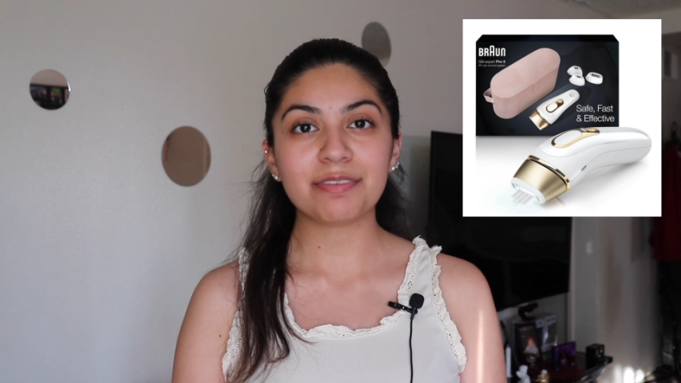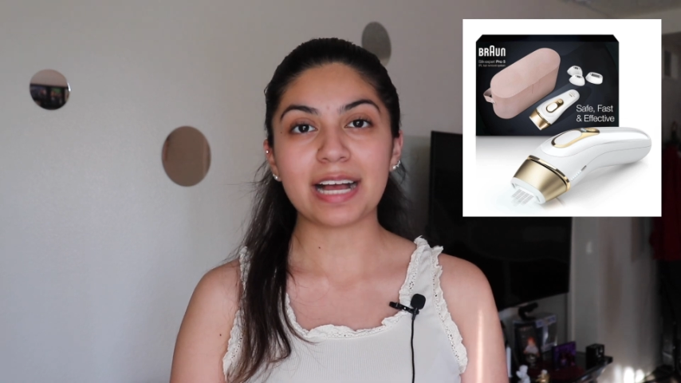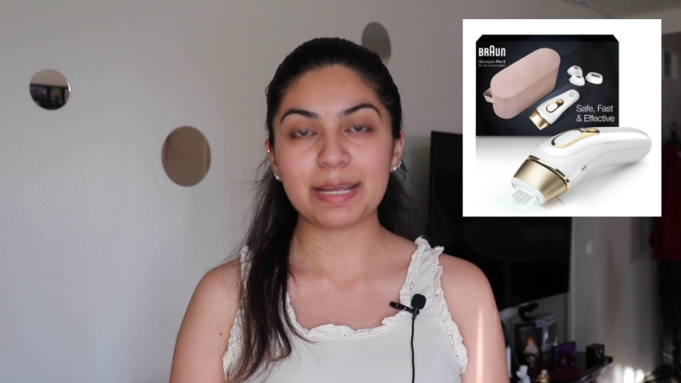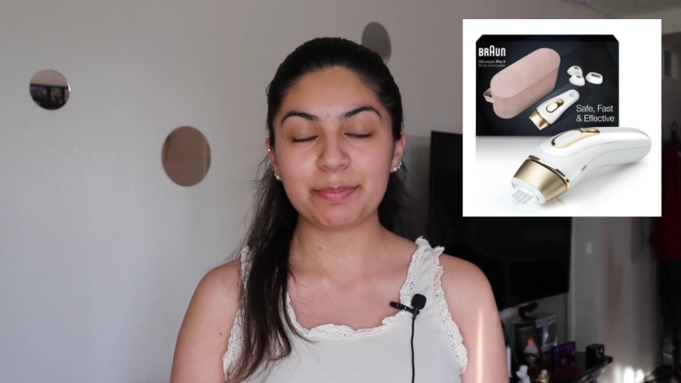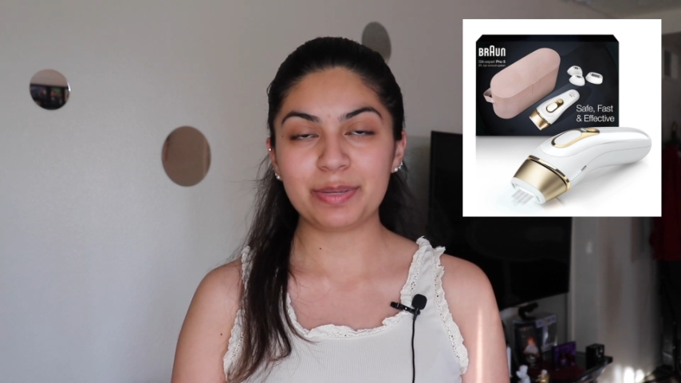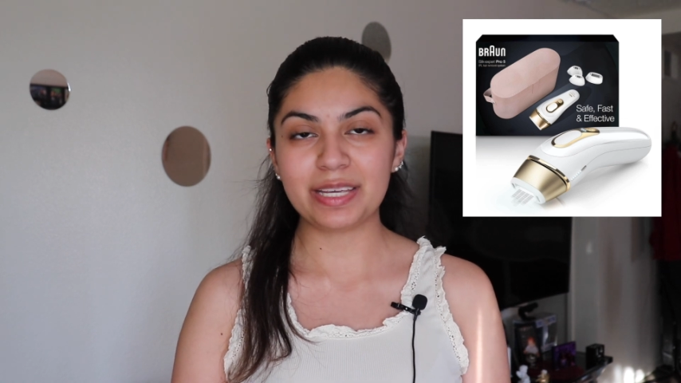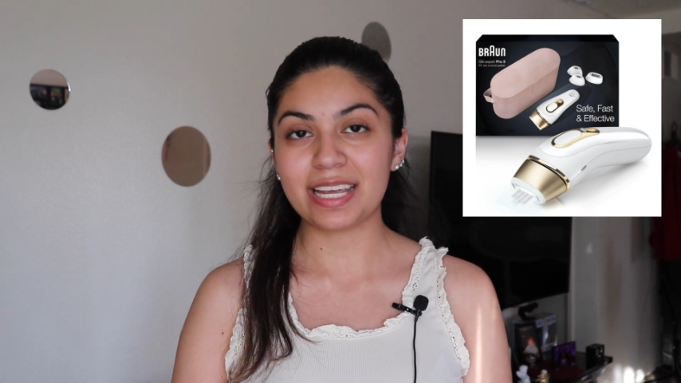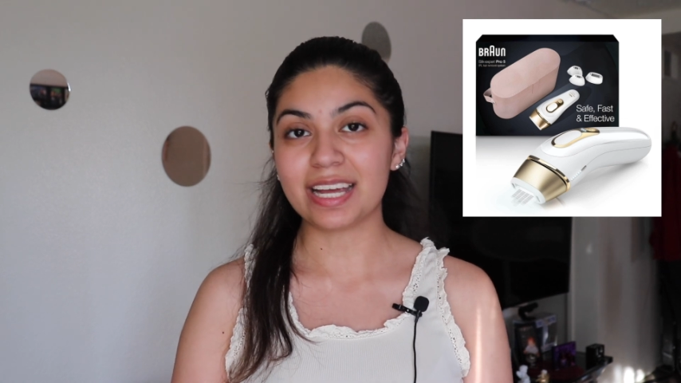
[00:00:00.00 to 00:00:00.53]

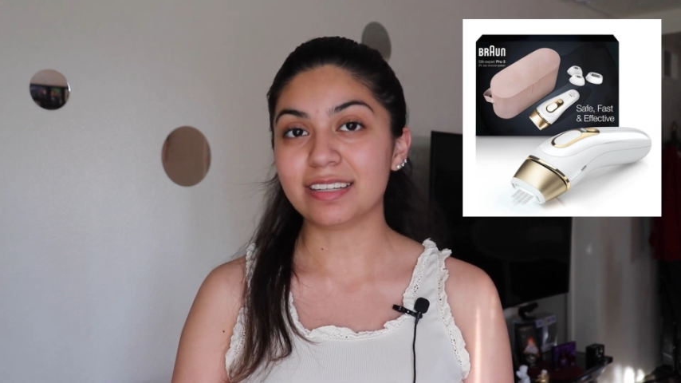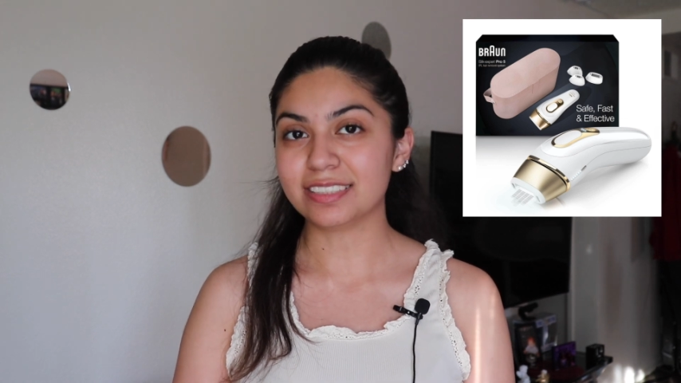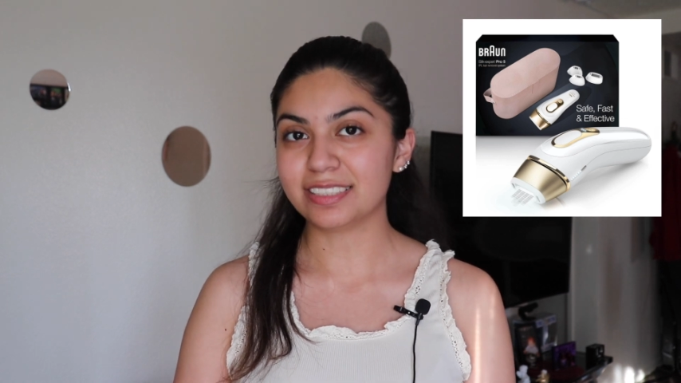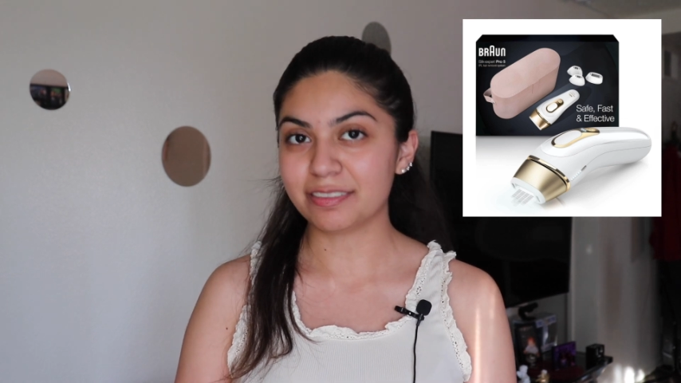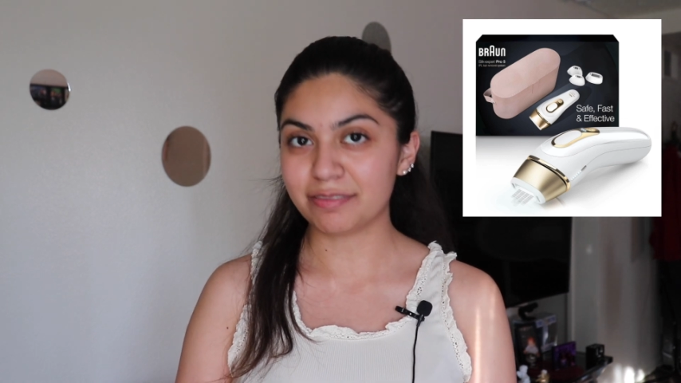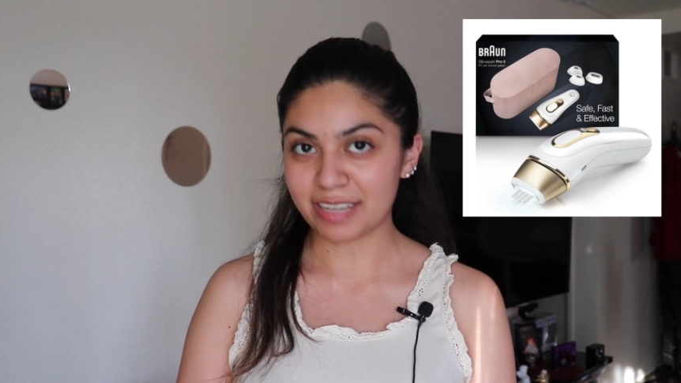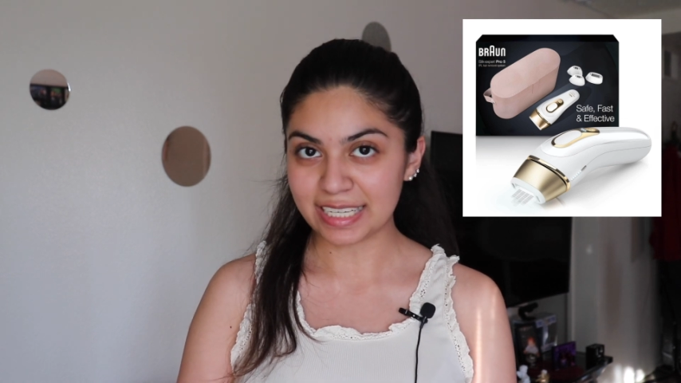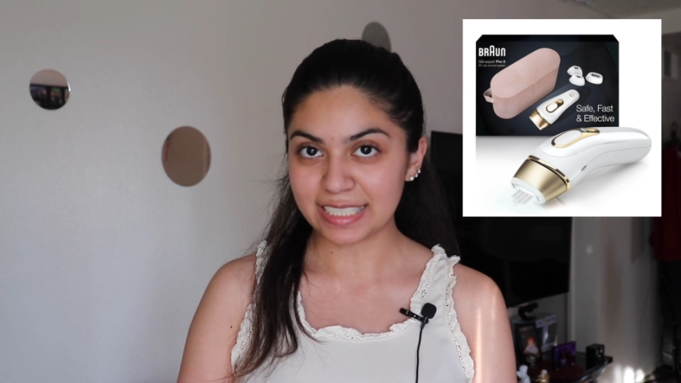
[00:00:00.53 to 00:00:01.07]
IPL
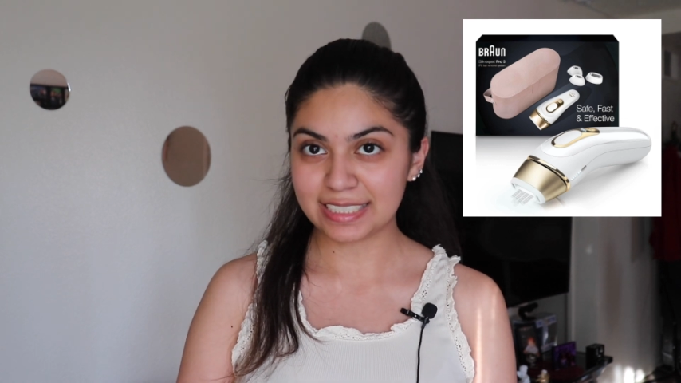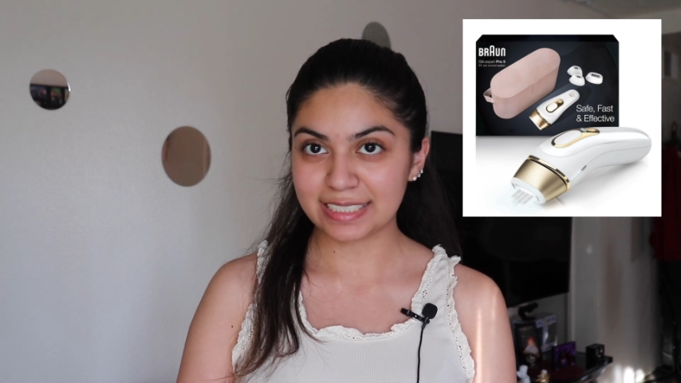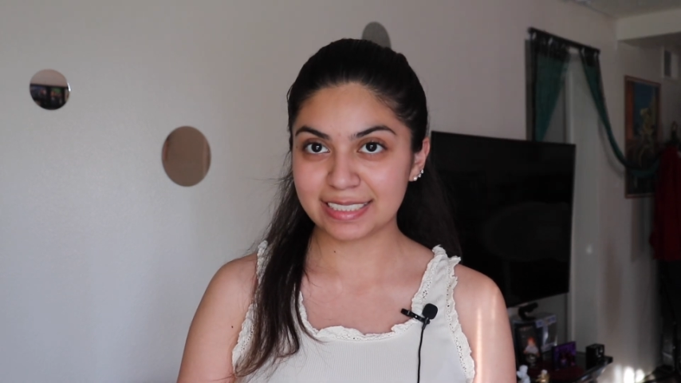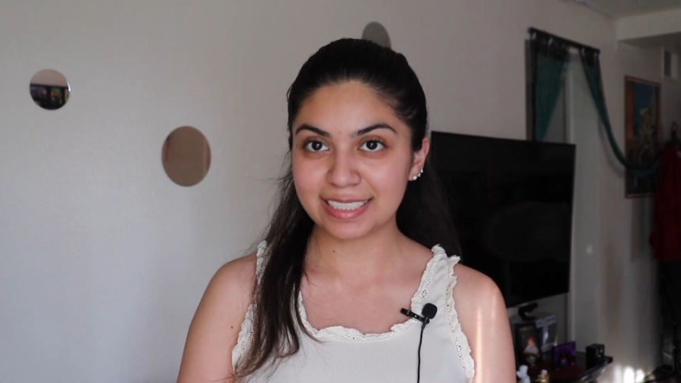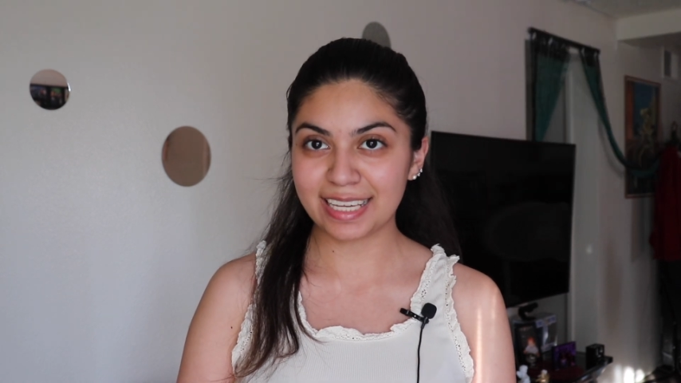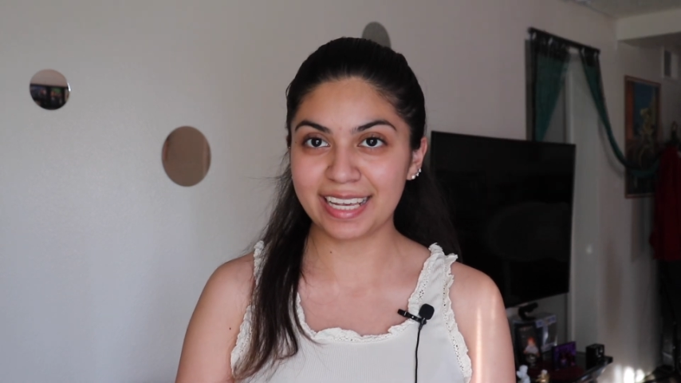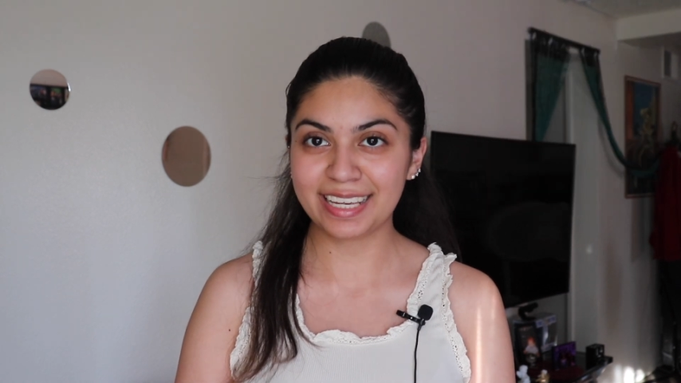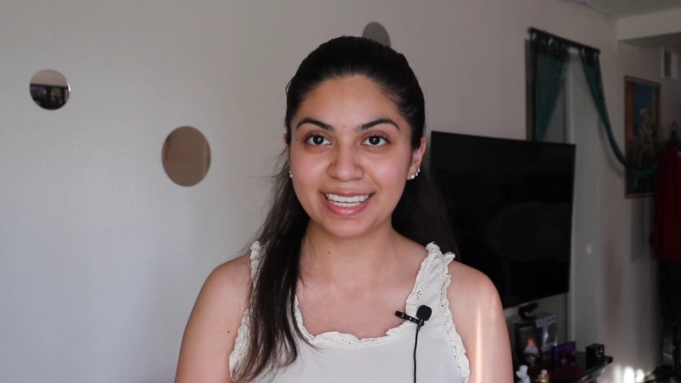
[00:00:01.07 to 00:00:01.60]

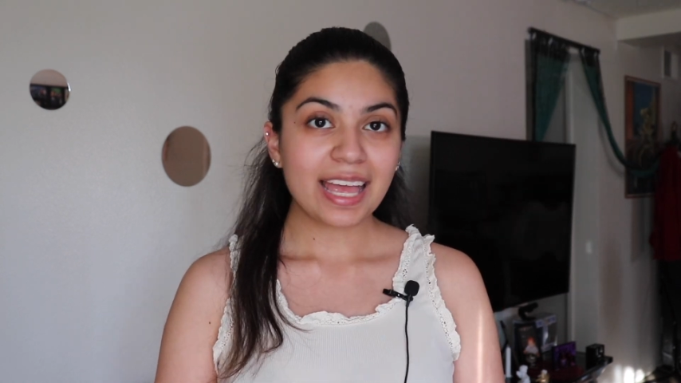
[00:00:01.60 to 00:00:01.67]
device.